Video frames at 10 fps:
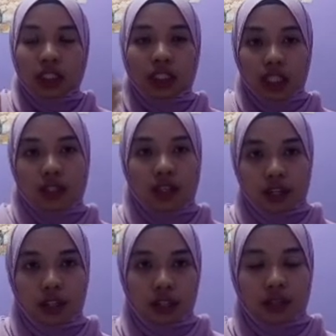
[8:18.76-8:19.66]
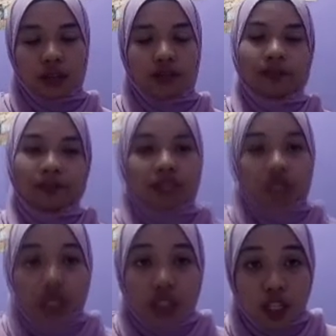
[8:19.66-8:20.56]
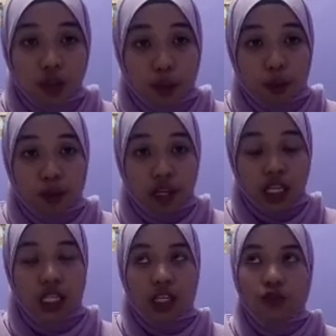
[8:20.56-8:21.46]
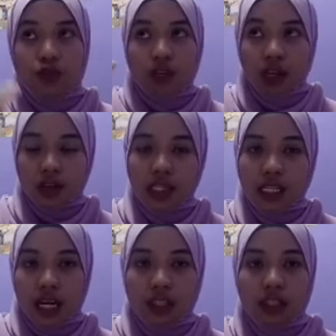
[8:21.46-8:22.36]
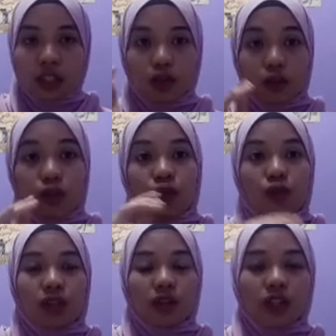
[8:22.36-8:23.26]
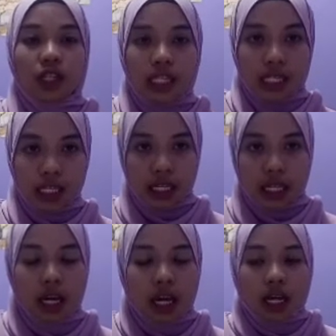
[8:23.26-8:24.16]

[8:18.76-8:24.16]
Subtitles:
destinations. National Transport Policy 2019 to 2030,